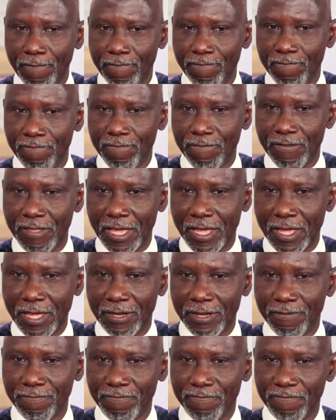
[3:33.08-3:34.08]

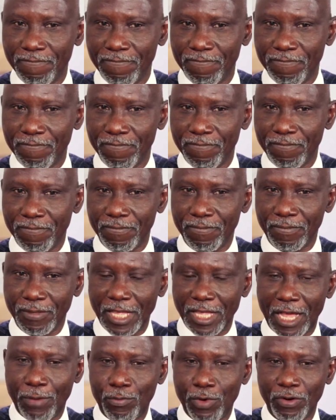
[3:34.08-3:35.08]
that
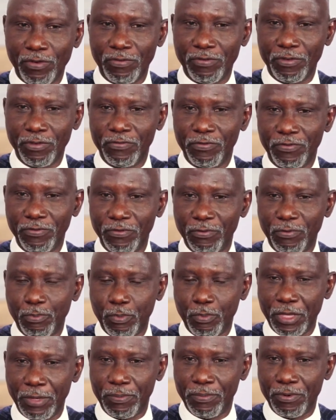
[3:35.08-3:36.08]
I'm one of those
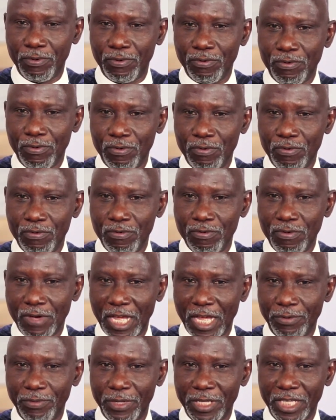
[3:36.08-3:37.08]
people who
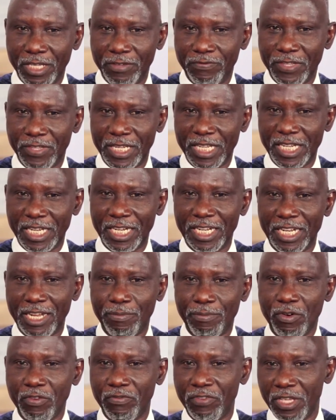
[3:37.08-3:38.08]
had been gifted in a
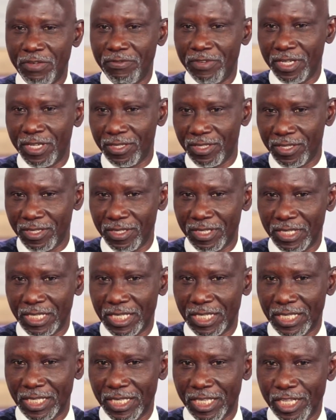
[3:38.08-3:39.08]
number of areas.
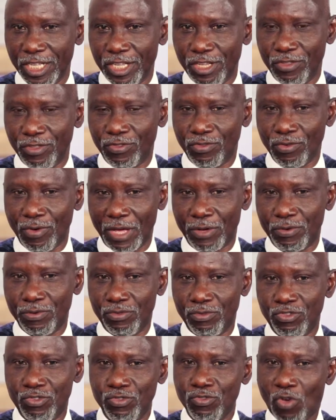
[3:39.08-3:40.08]
So I
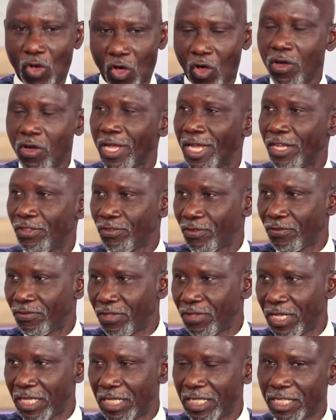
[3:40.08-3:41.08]
could do all kinds of
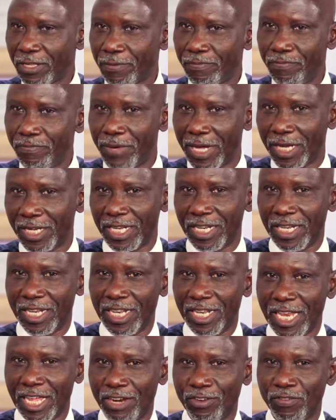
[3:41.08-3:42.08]
things, but
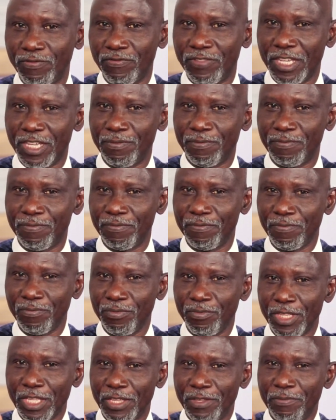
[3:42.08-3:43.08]
none of them
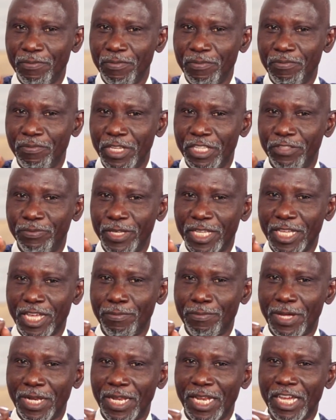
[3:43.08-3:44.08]
makes me
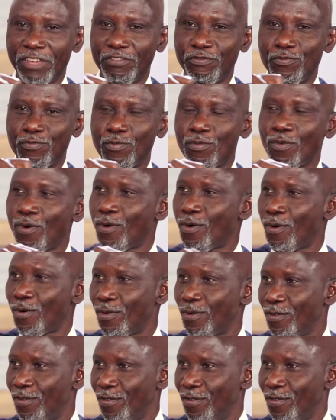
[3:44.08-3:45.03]
come alive more